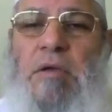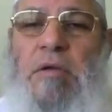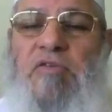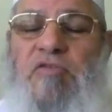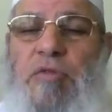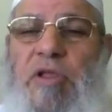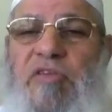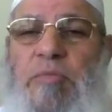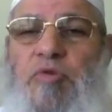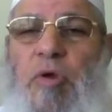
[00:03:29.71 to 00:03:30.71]

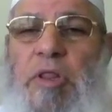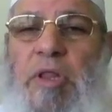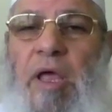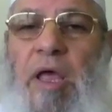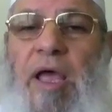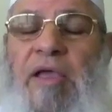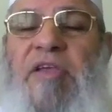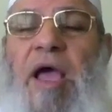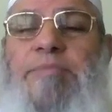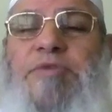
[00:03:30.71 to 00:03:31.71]
Rasulullah to Allah
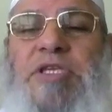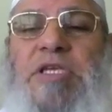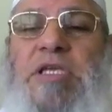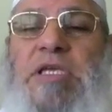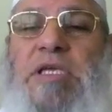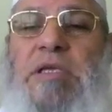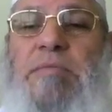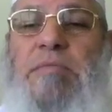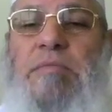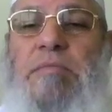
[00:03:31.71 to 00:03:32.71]
as abdi.